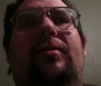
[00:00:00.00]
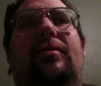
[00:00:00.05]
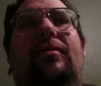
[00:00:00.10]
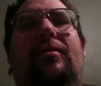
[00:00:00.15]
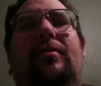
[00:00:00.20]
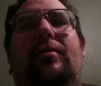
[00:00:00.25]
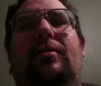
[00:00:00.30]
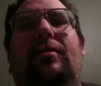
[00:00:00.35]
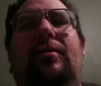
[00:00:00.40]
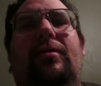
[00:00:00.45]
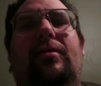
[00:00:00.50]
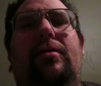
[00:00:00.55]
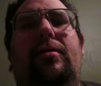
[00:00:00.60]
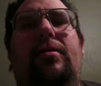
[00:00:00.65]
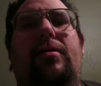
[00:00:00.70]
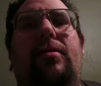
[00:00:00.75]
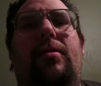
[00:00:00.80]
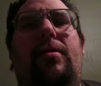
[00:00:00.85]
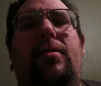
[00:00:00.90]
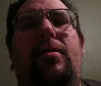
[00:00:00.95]

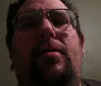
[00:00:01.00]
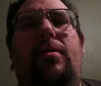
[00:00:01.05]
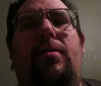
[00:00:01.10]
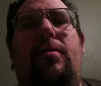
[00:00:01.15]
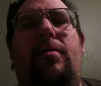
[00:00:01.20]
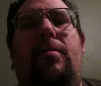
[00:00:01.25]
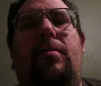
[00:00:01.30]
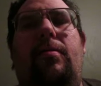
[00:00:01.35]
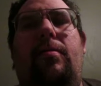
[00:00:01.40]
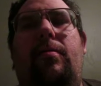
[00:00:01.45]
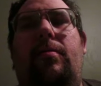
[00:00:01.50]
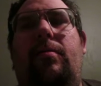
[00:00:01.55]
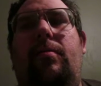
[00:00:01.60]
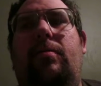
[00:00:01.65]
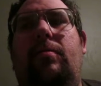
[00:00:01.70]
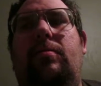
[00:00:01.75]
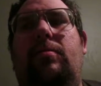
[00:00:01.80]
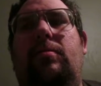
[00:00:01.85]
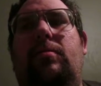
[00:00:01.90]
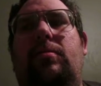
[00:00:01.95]

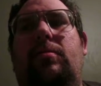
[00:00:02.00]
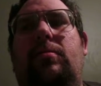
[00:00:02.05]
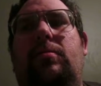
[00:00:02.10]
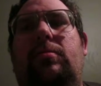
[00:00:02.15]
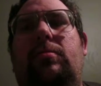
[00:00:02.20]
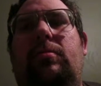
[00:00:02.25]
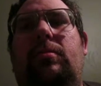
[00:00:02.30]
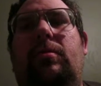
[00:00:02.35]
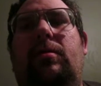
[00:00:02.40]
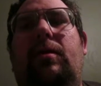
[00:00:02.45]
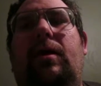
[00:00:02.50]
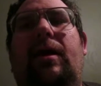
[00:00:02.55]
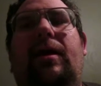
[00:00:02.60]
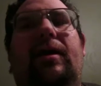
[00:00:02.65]
No one is speaking in this clip.